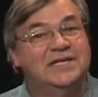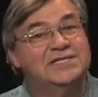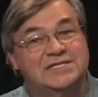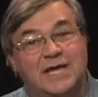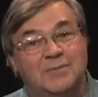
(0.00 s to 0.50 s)

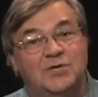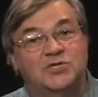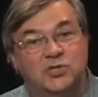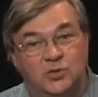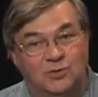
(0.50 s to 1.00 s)
segment
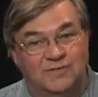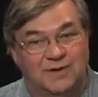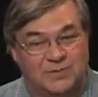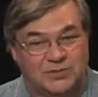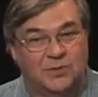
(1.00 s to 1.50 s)
two of
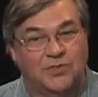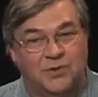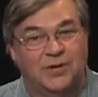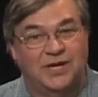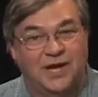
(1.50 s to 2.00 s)
episode
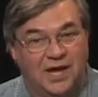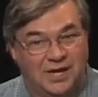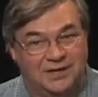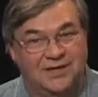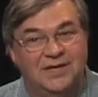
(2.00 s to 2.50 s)
39.
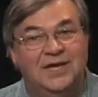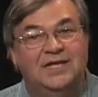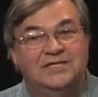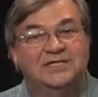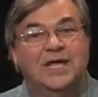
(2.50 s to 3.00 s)

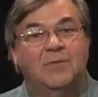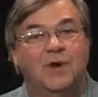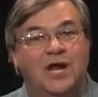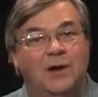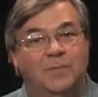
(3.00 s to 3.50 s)
Today we're
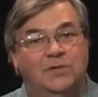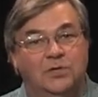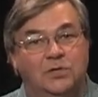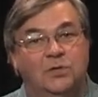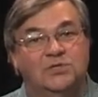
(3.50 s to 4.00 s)
helping you
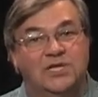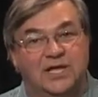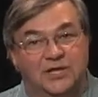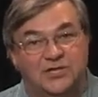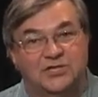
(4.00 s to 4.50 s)
use
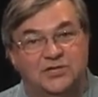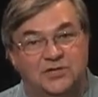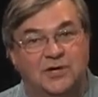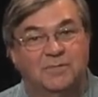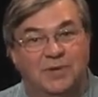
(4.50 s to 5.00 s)
English to
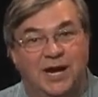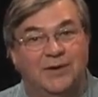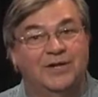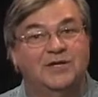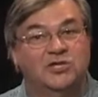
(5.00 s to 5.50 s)
compare
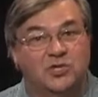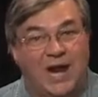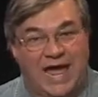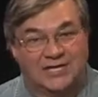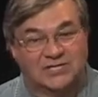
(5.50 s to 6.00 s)
and
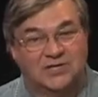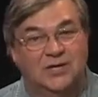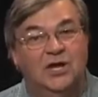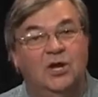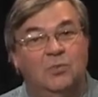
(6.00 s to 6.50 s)
contrast.
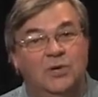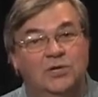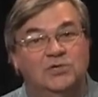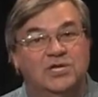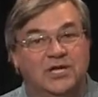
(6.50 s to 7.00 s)
We're
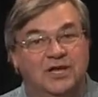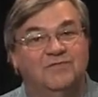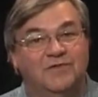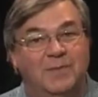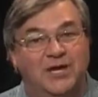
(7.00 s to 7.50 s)
using
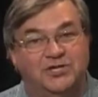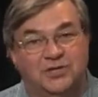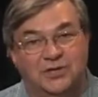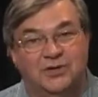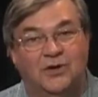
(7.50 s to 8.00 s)

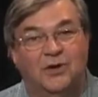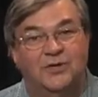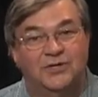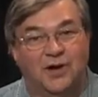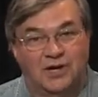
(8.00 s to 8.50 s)
information on
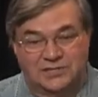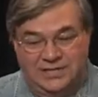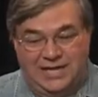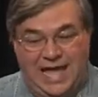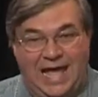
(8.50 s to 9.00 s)
dogs and
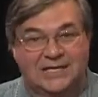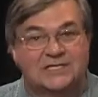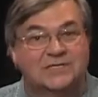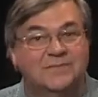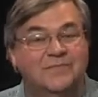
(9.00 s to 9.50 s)

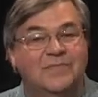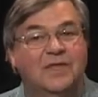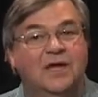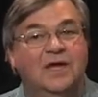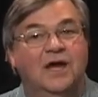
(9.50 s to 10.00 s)
cats.
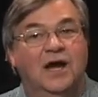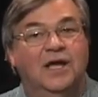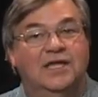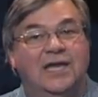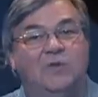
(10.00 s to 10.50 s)

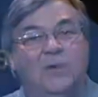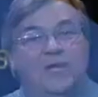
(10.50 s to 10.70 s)
Again, we look